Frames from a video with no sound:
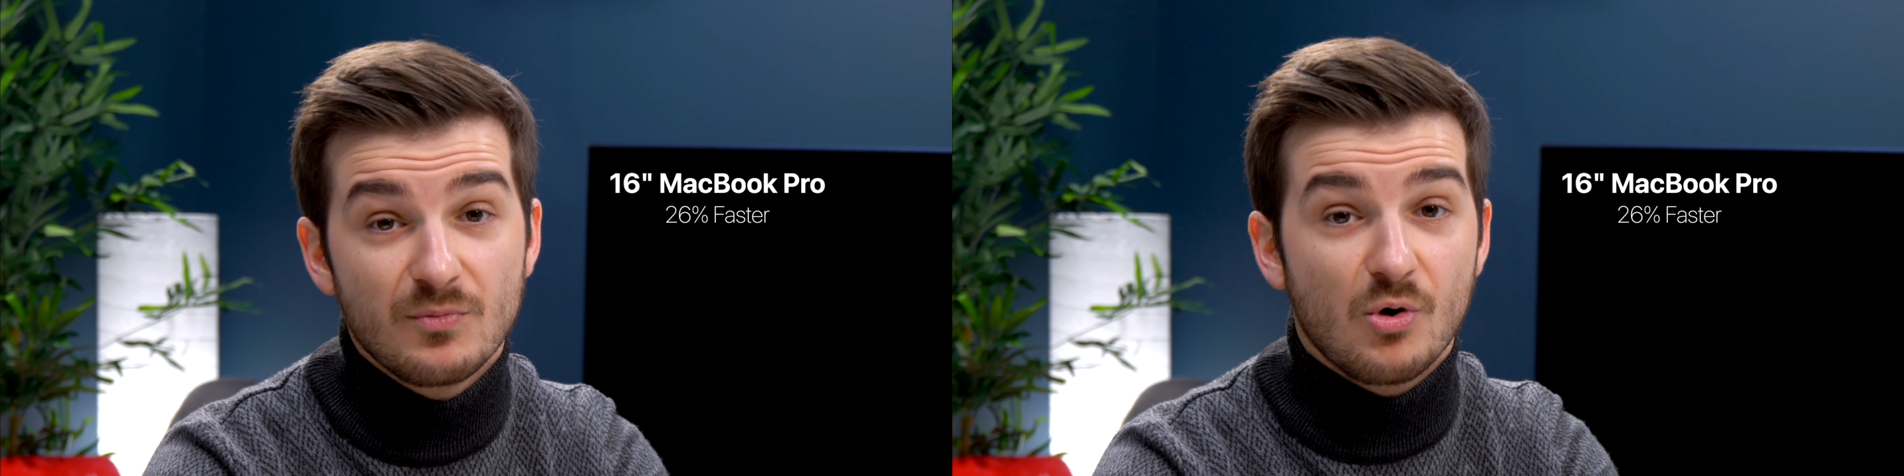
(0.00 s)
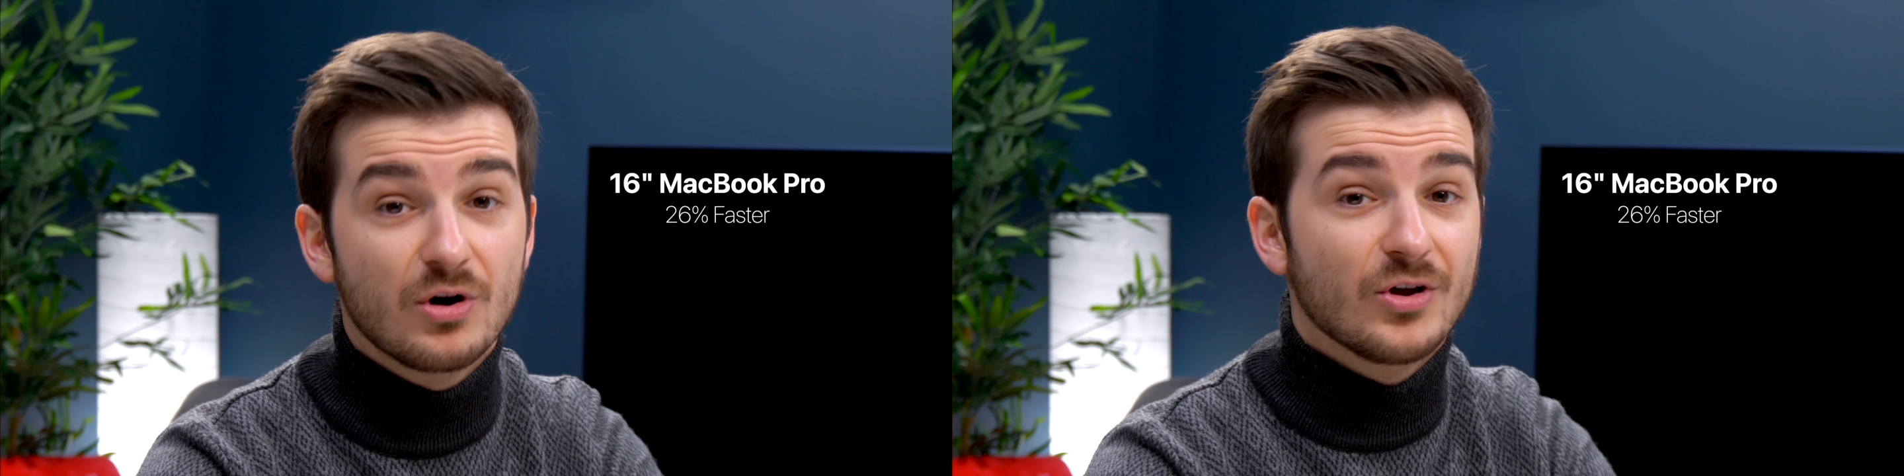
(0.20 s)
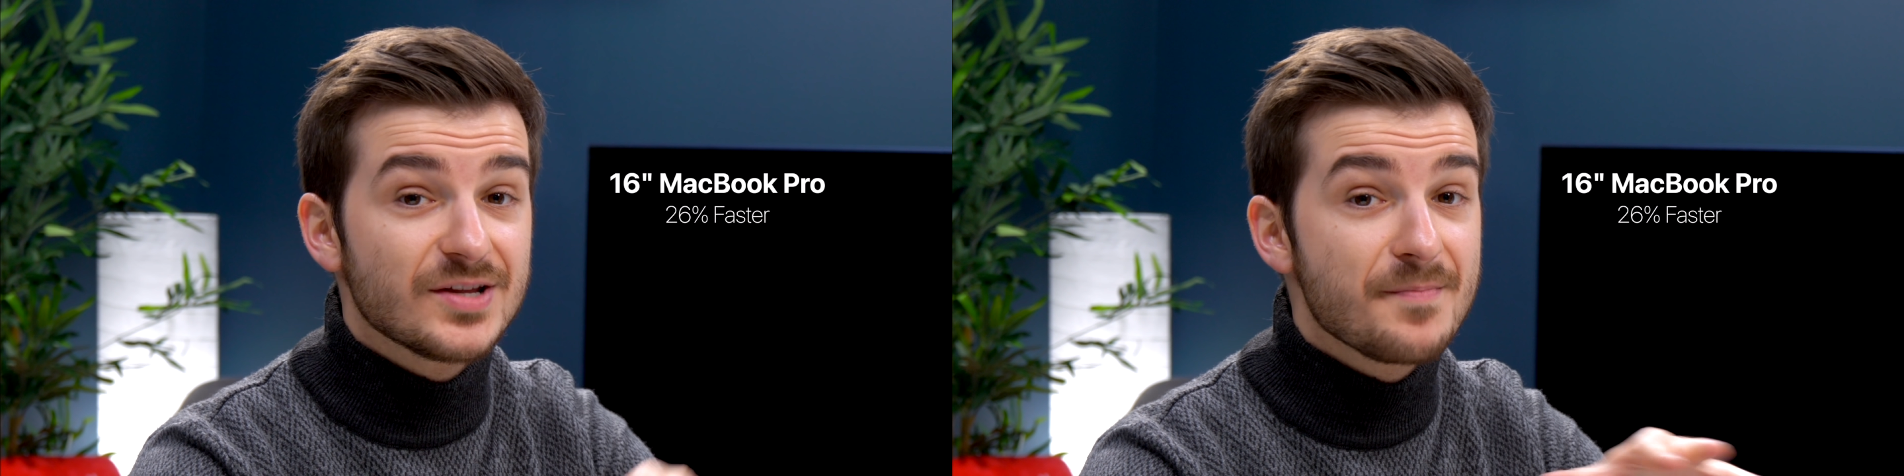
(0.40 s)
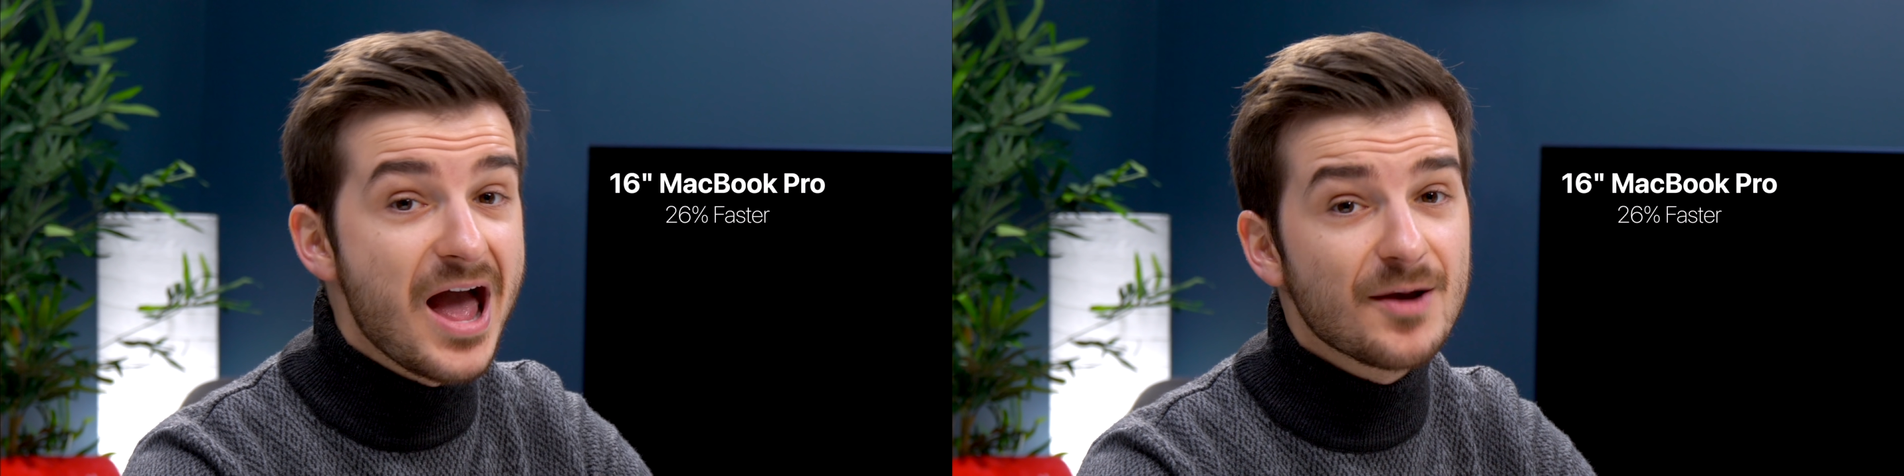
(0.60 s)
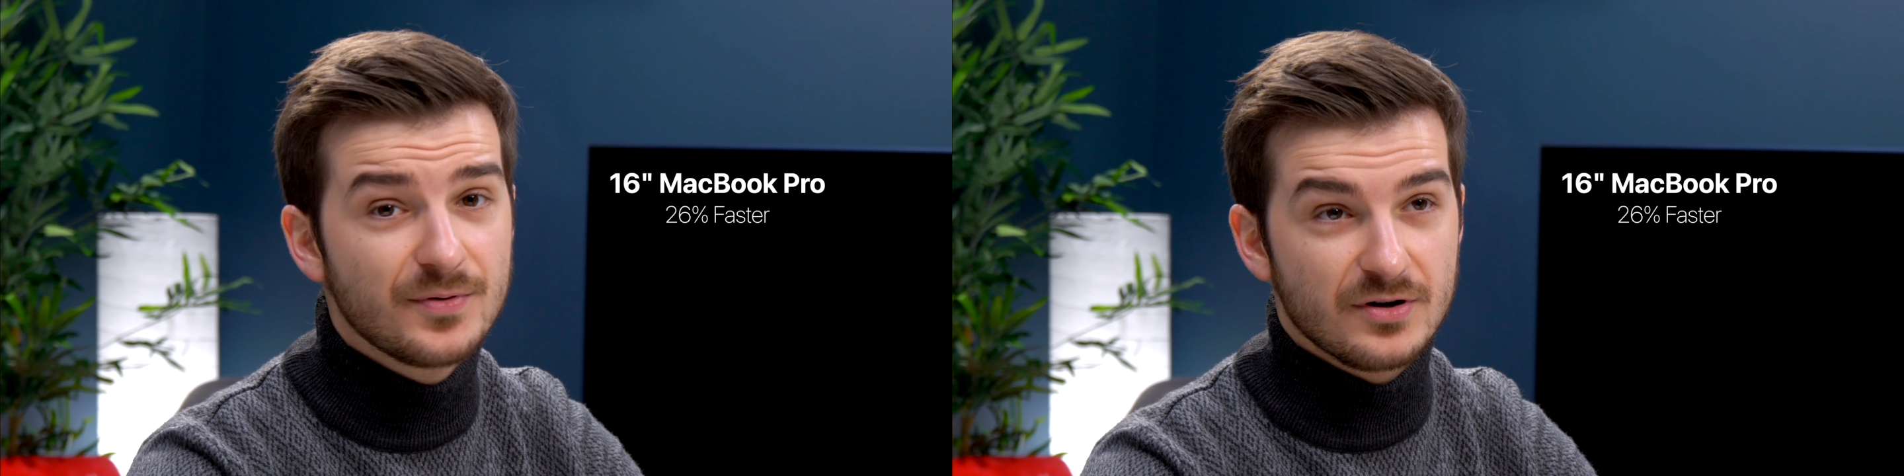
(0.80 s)
more on the
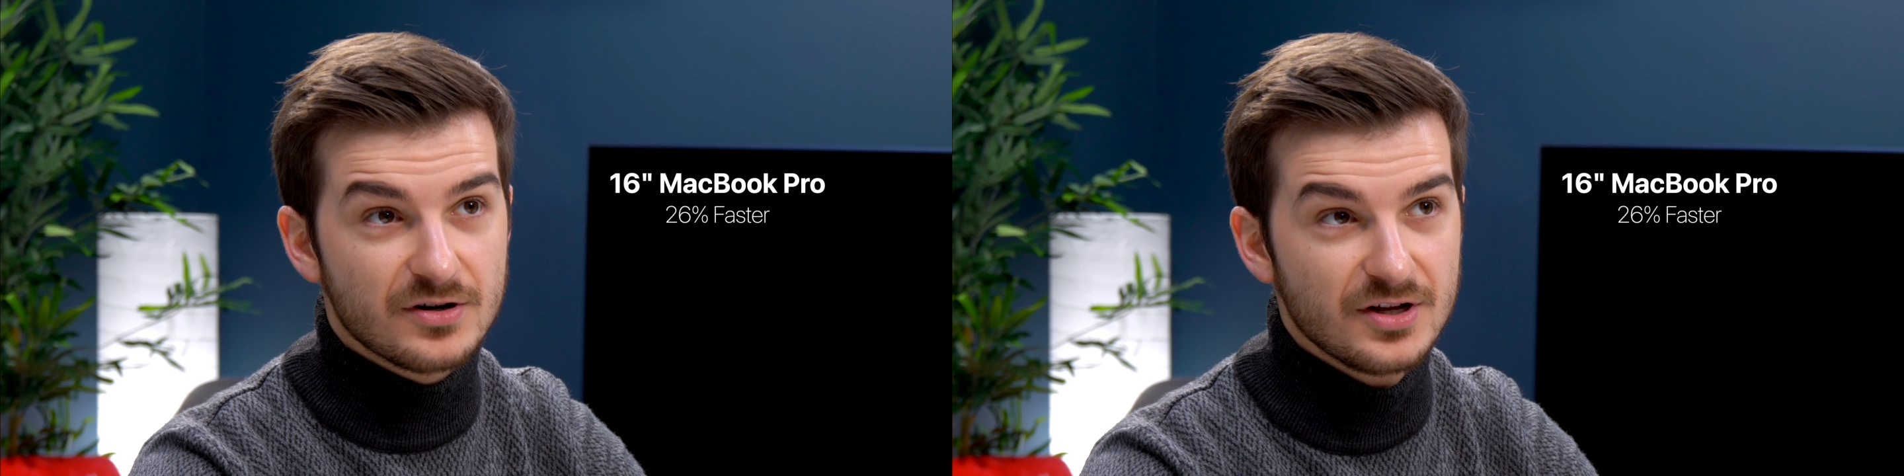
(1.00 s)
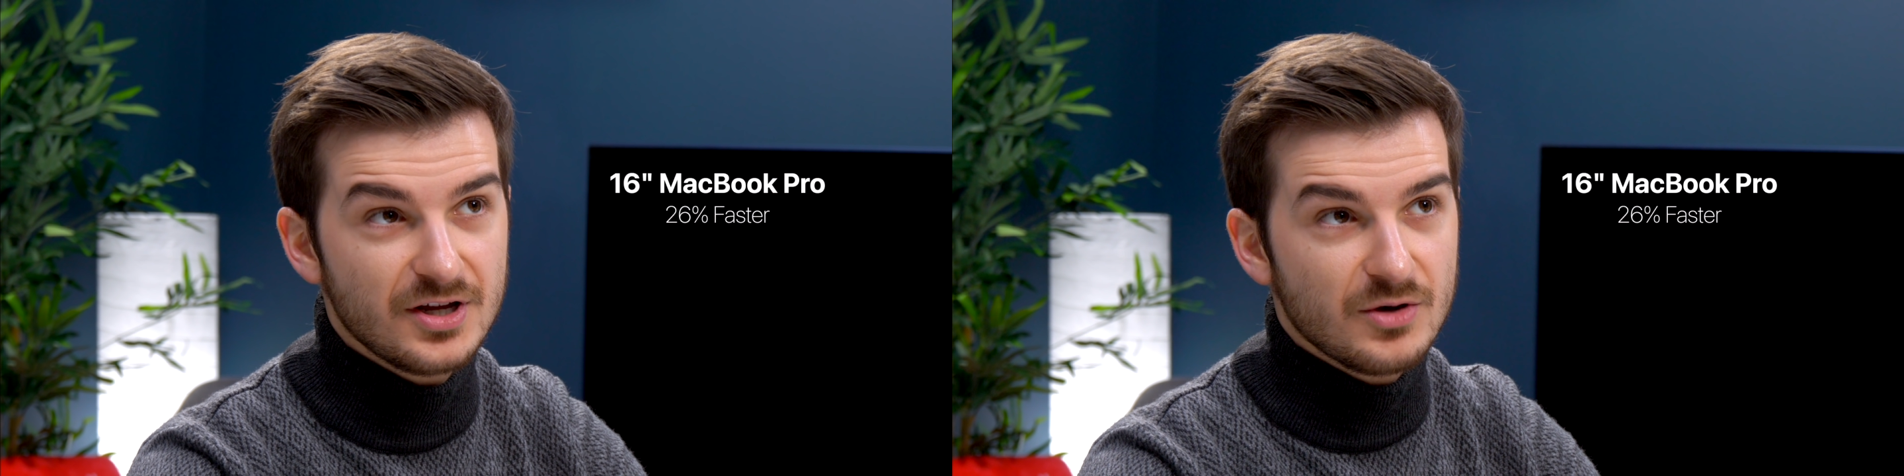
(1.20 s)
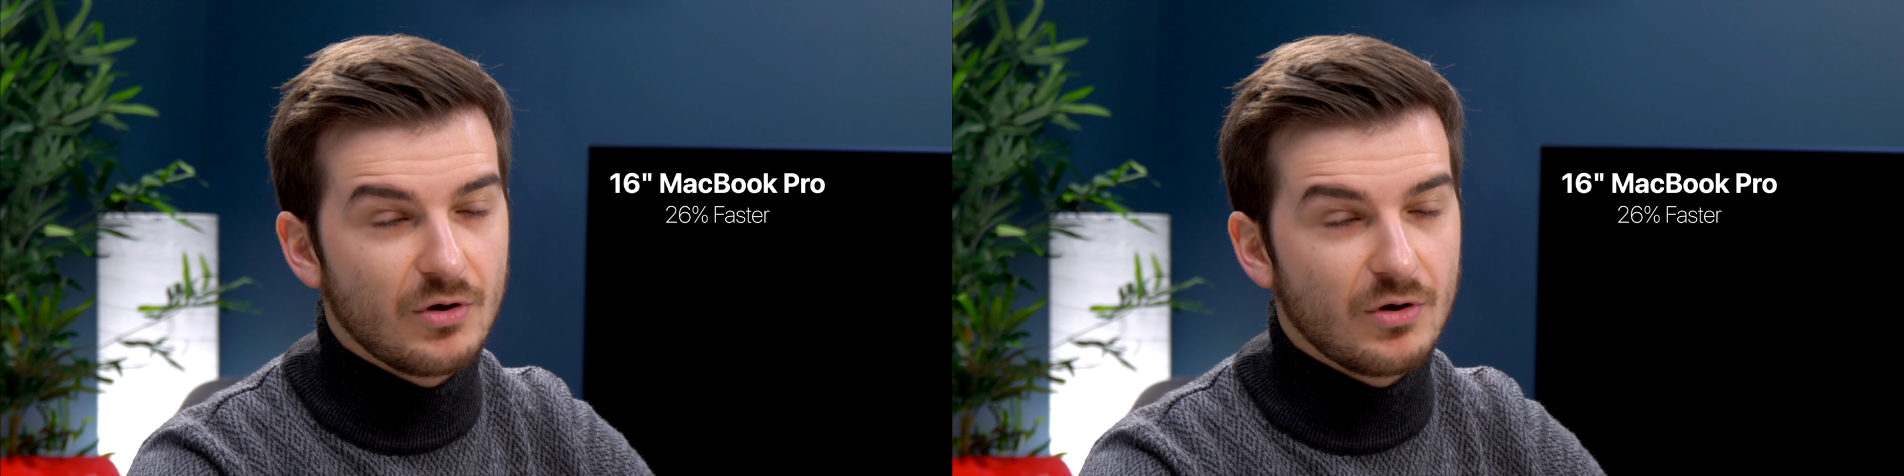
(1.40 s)
MacBook,